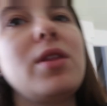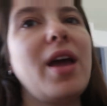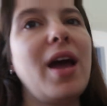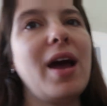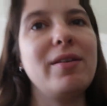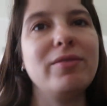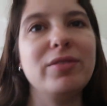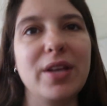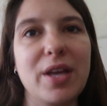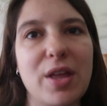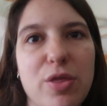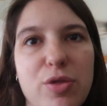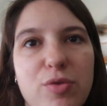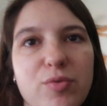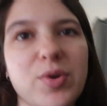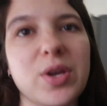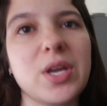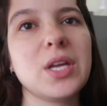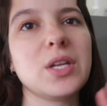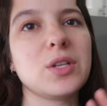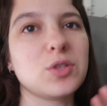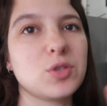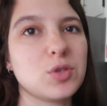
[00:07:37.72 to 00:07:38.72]
they have like
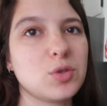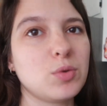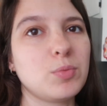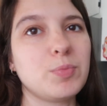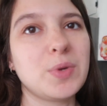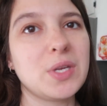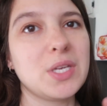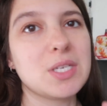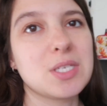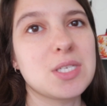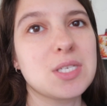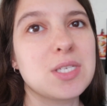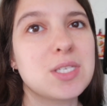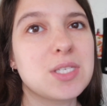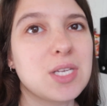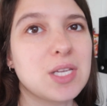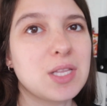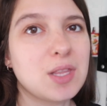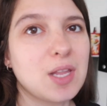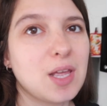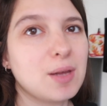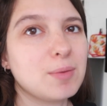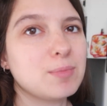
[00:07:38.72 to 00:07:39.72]
three and two pieces
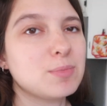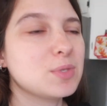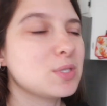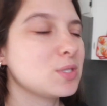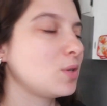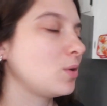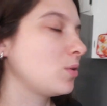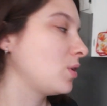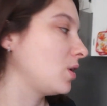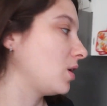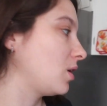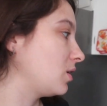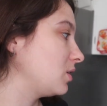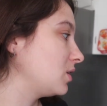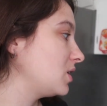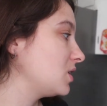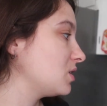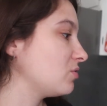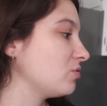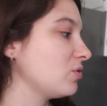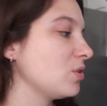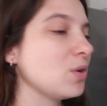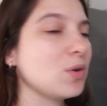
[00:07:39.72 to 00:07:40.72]
in them, so they're at
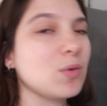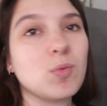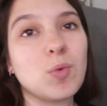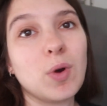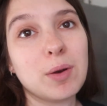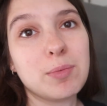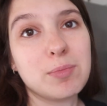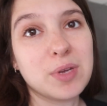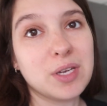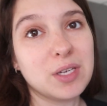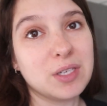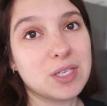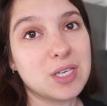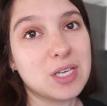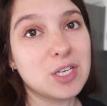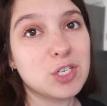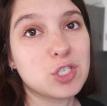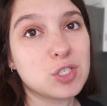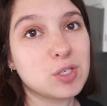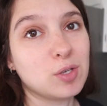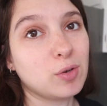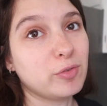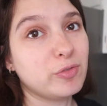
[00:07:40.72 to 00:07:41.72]
least for one meal
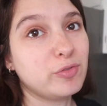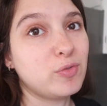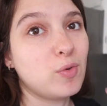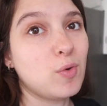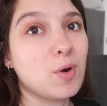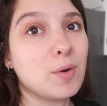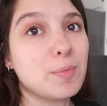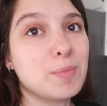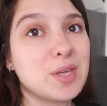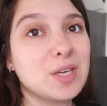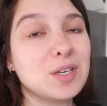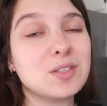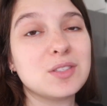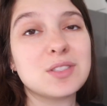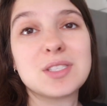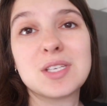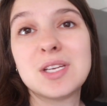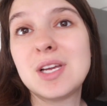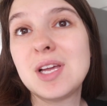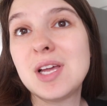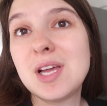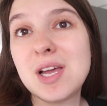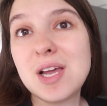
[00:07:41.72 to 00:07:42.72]
each. So four meals
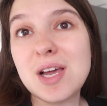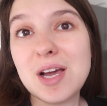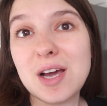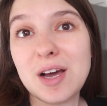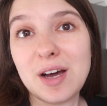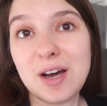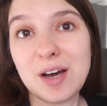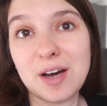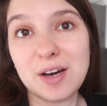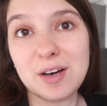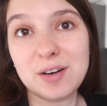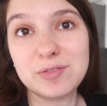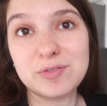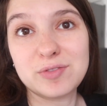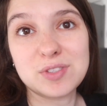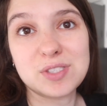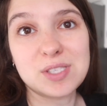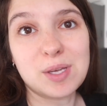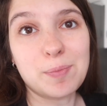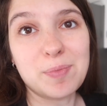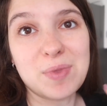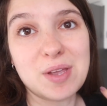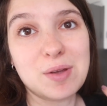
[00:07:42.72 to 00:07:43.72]
of
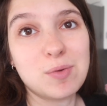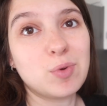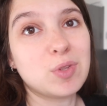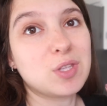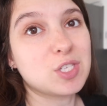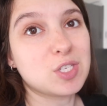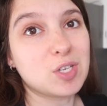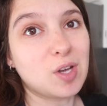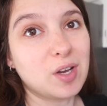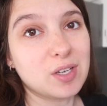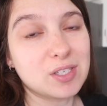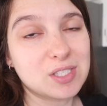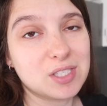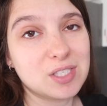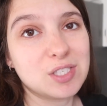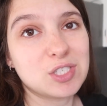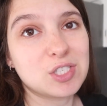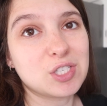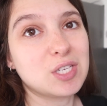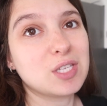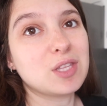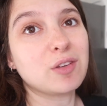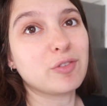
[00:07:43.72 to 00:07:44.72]
something with
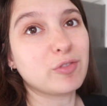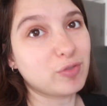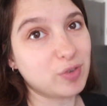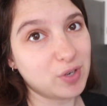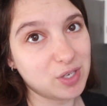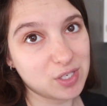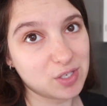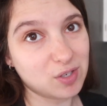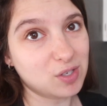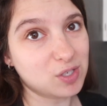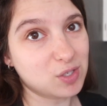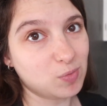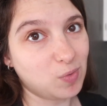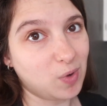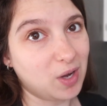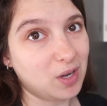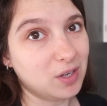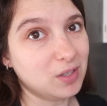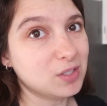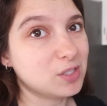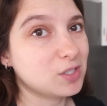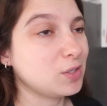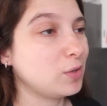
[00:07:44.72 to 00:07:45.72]
sausage in the freezer as
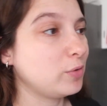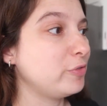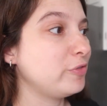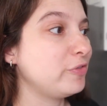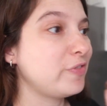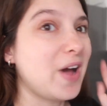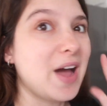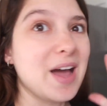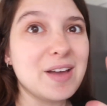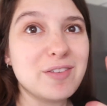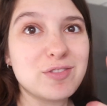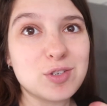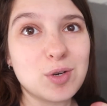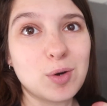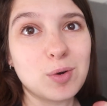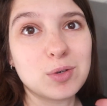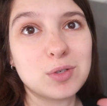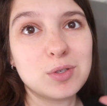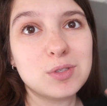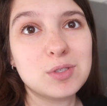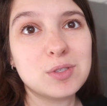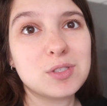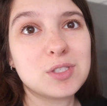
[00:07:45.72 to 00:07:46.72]
well. So five
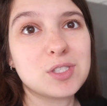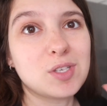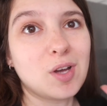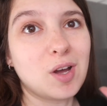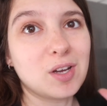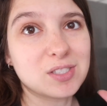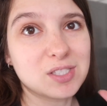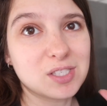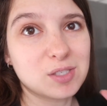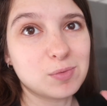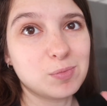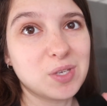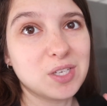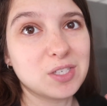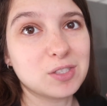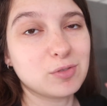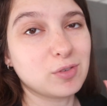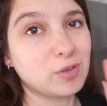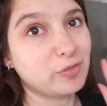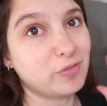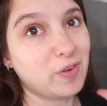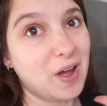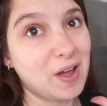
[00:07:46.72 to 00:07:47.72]
total sausage meals
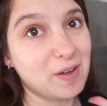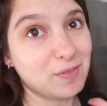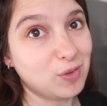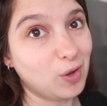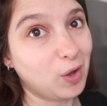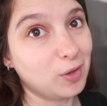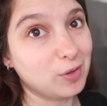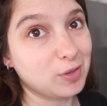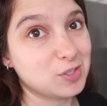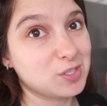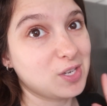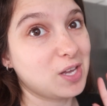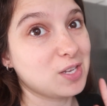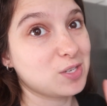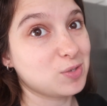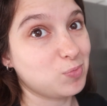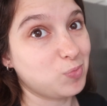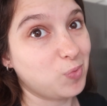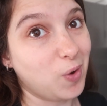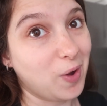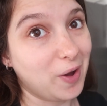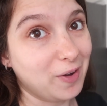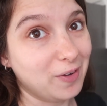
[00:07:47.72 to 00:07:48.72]
for five dollars
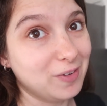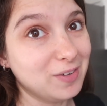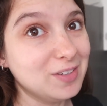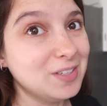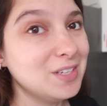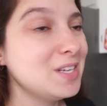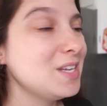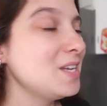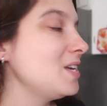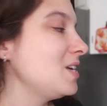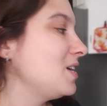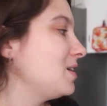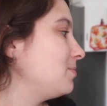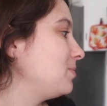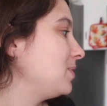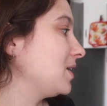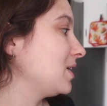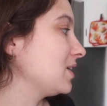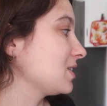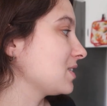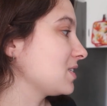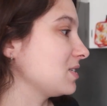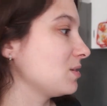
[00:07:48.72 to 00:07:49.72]
as well,
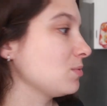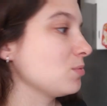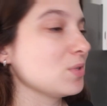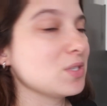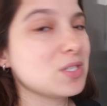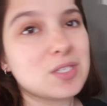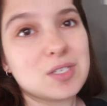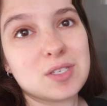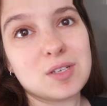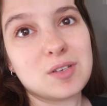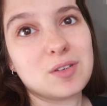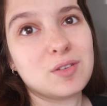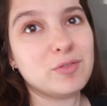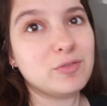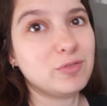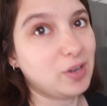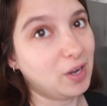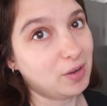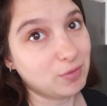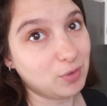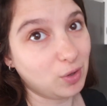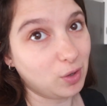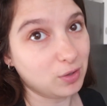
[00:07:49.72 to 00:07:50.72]
because it was
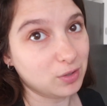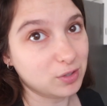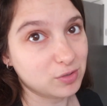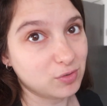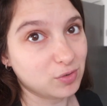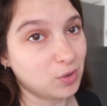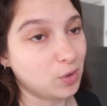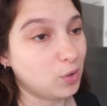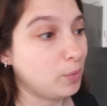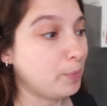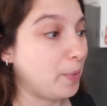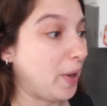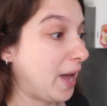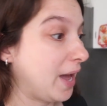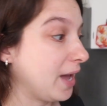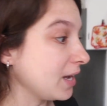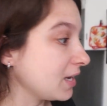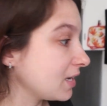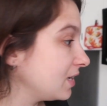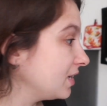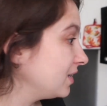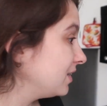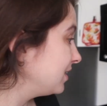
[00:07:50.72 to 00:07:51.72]
five dollars for the whole
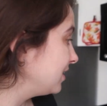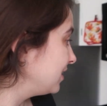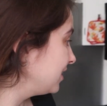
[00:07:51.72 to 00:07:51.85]
pack.